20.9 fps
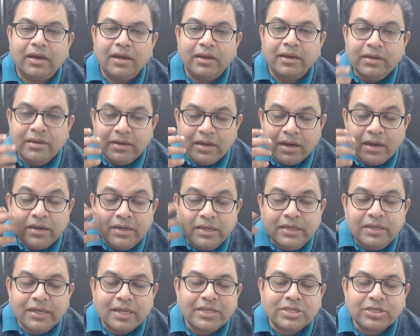Un
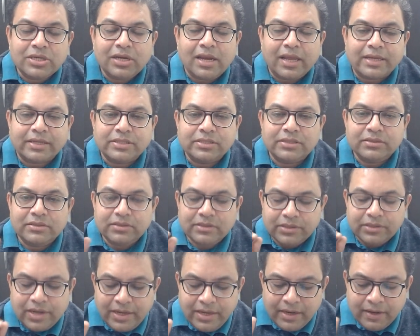unintentional acts,
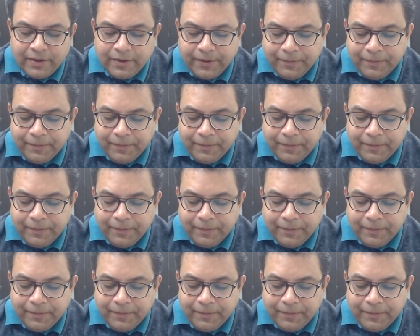right?